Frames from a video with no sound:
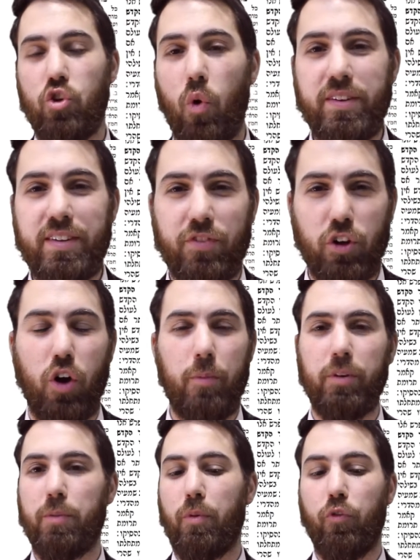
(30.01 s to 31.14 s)
Do you always have to
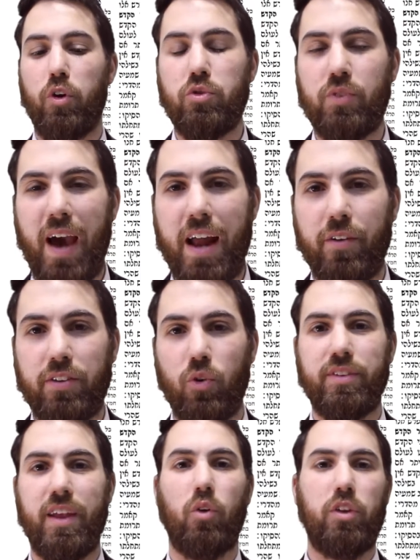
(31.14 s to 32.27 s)
crumble it before you scatter it, or
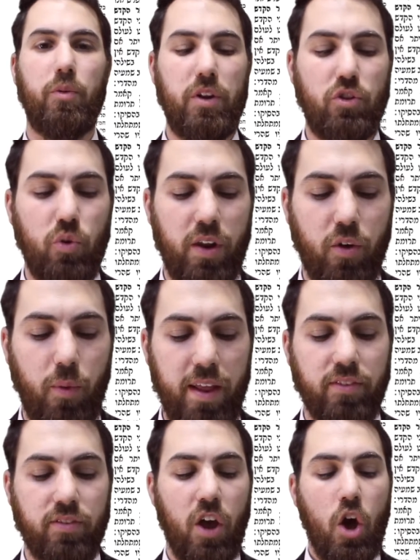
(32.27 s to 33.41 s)
is that only when you do it in the wind?